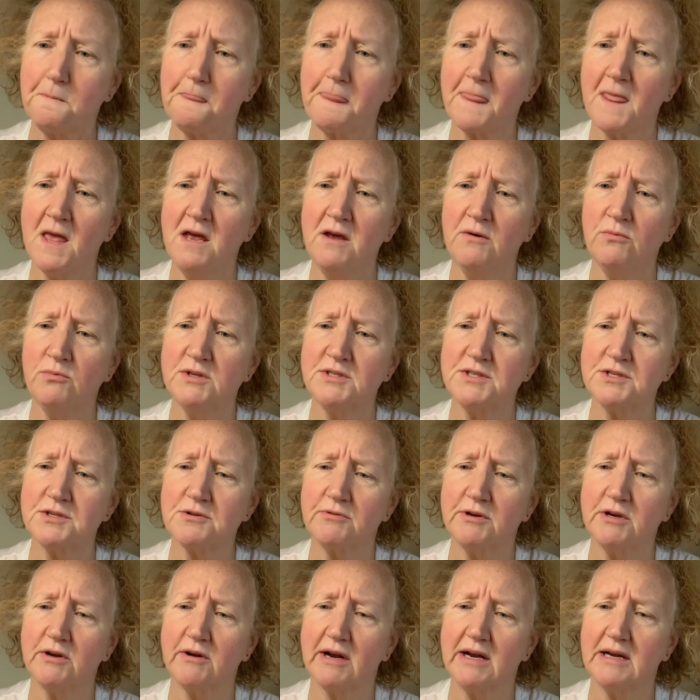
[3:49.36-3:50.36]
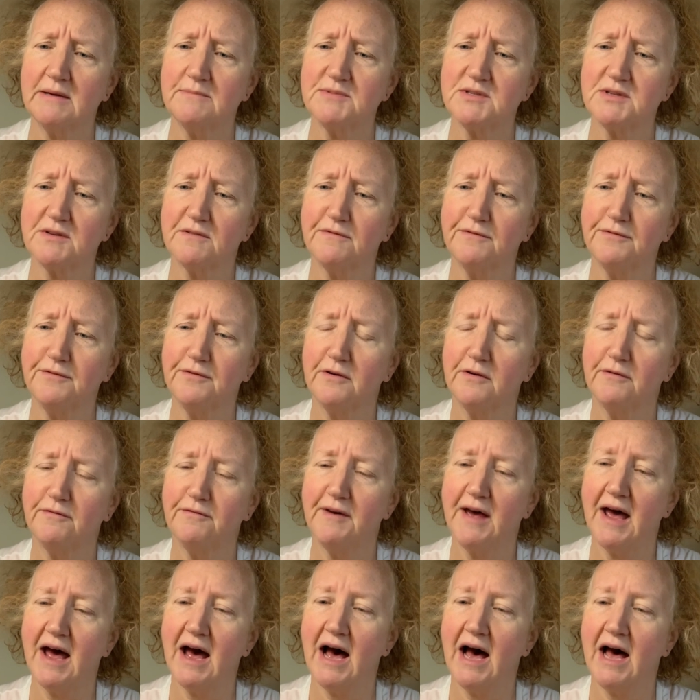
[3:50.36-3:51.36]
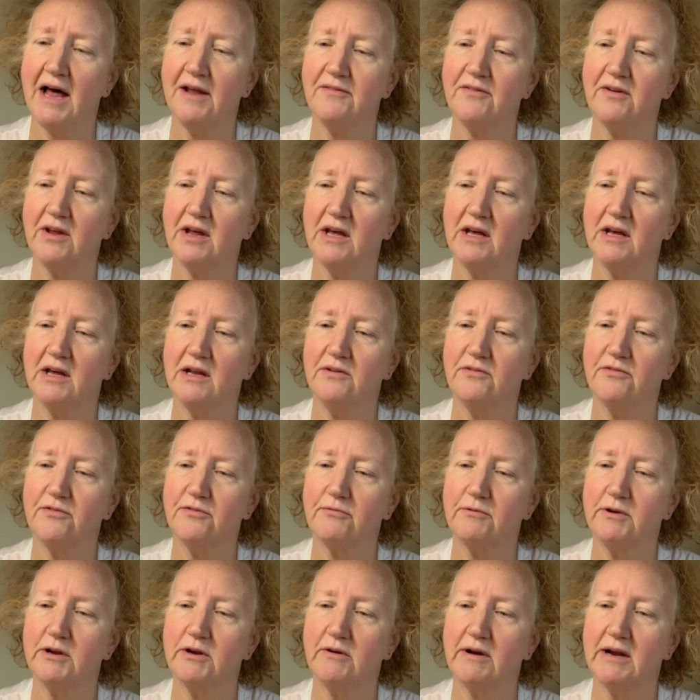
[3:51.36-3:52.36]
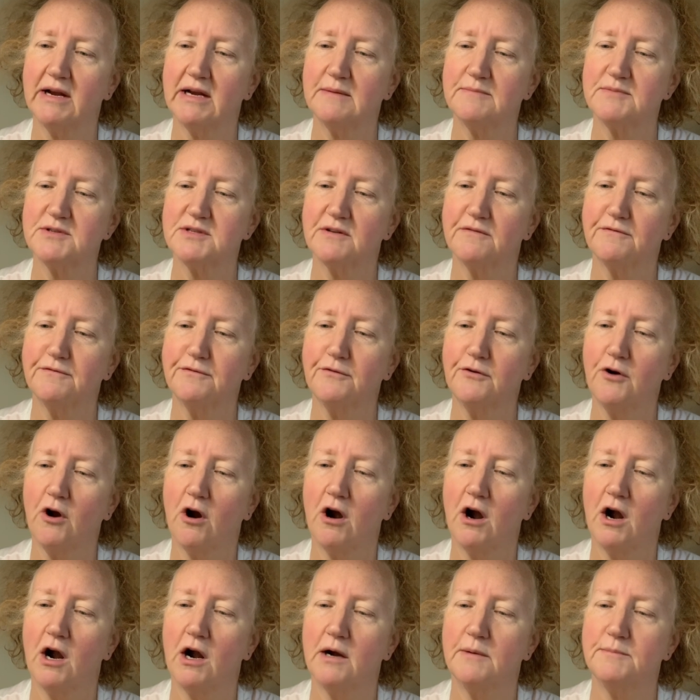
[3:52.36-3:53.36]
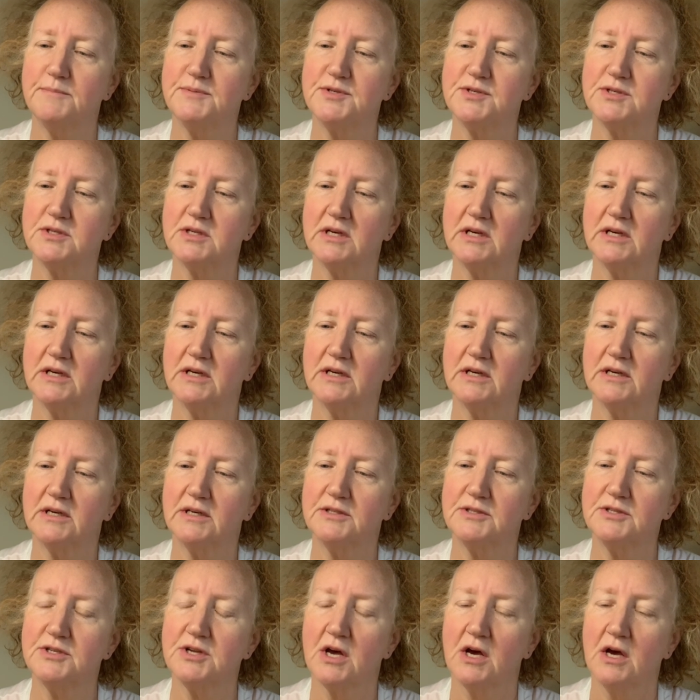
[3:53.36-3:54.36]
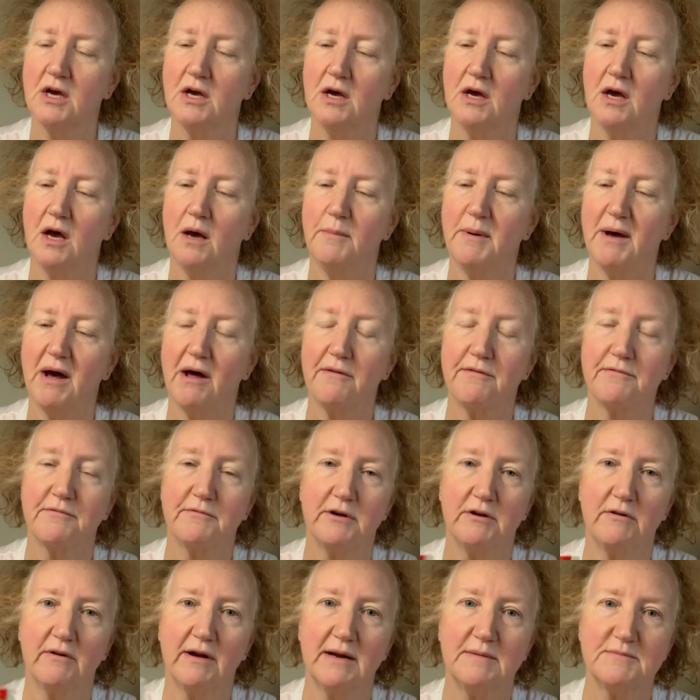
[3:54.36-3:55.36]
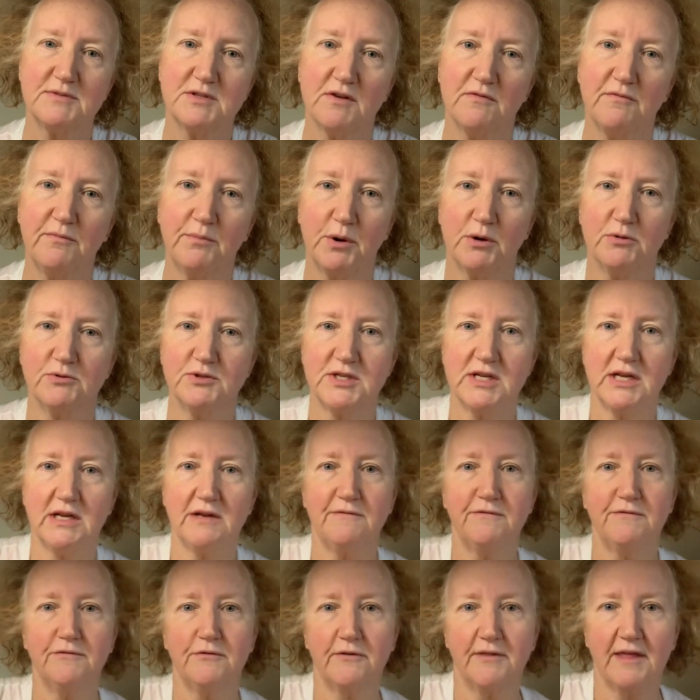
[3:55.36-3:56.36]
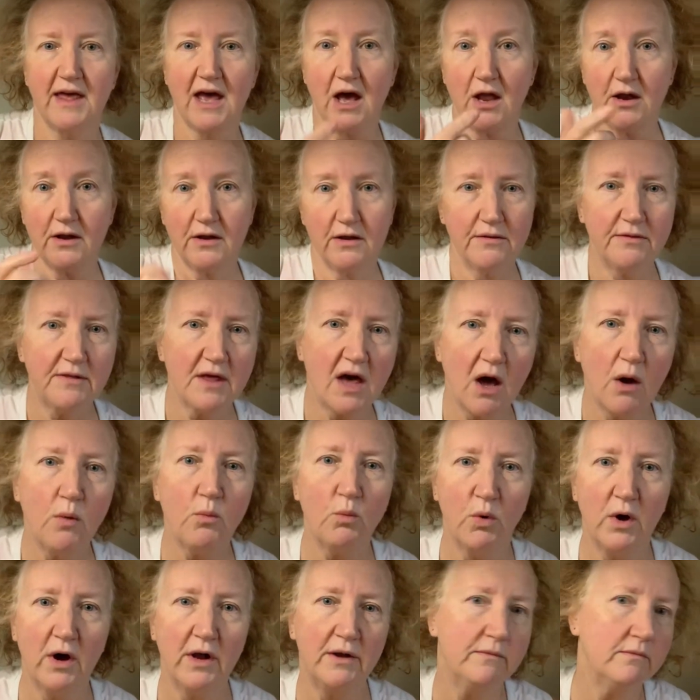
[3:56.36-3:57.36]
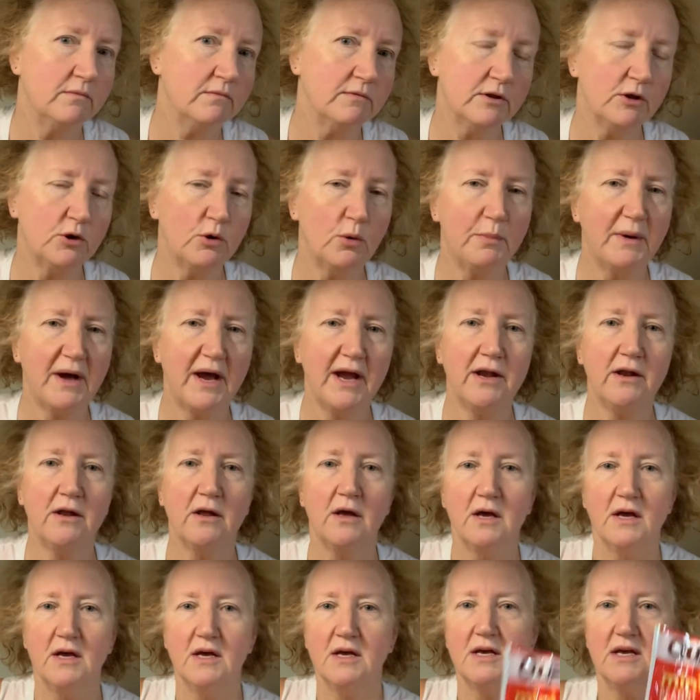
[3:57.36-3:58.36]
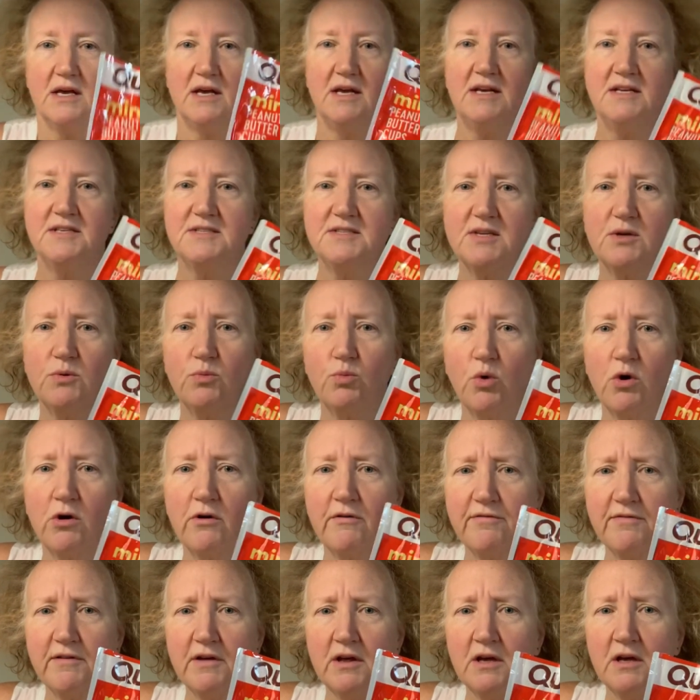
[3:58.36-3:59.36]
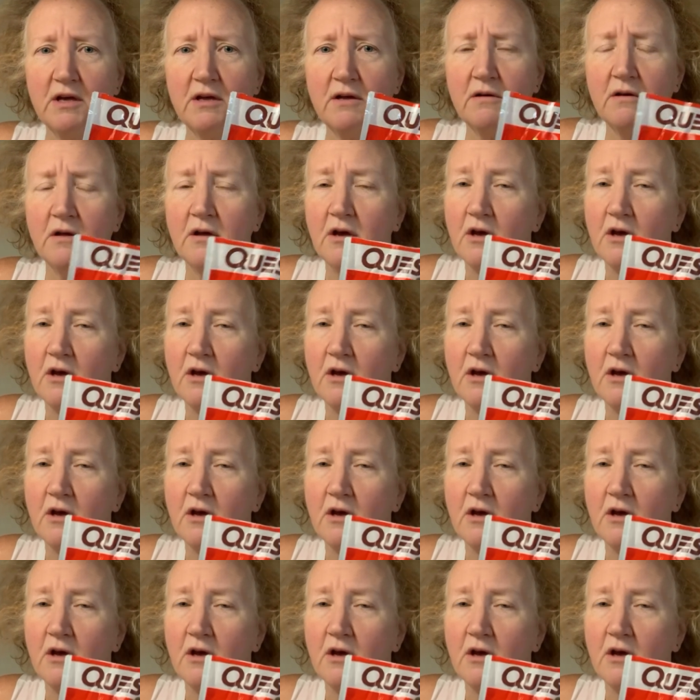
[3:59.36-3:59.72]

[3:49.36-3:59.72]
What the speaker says: It was 3 grams of fat and 3 grams of carbs and about 3 grams of protein for that one little bite. Is it worth it?